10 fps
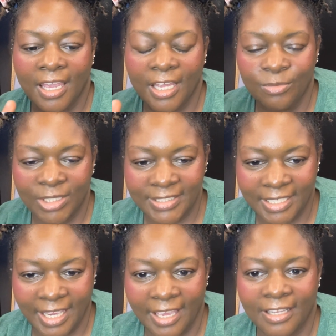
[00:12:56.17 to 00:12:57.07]
And once
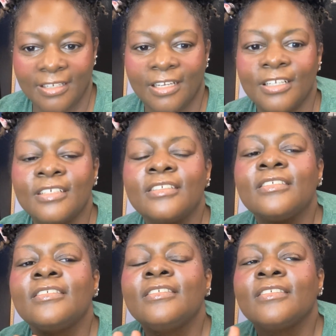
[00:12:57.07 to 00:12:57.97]
again,
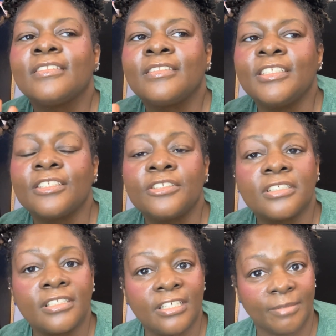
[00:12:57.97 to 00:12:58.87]
these are
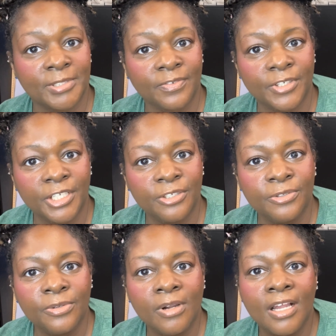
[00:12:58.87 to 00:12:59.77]
just tips for
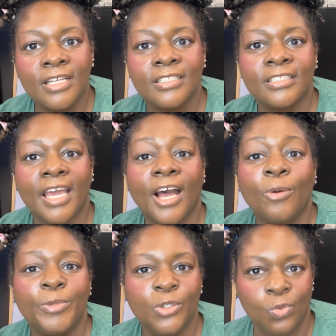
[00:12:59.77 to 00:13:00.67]
you to
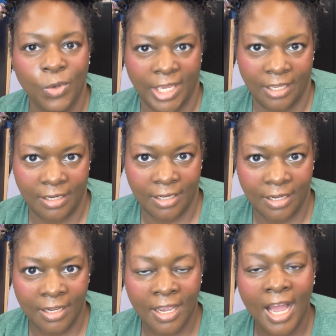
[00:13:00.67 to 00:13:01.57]
help you win.
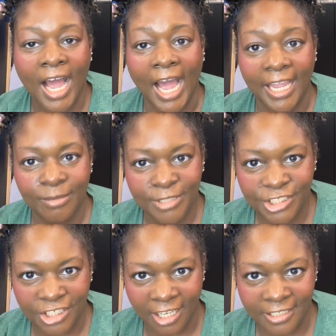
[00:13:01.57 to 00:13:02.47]
I am a
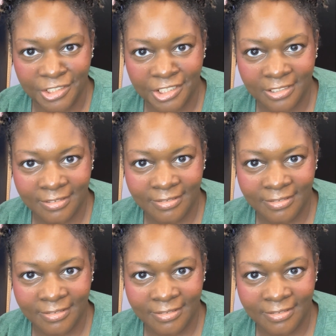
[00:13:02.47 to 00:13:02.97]
judge.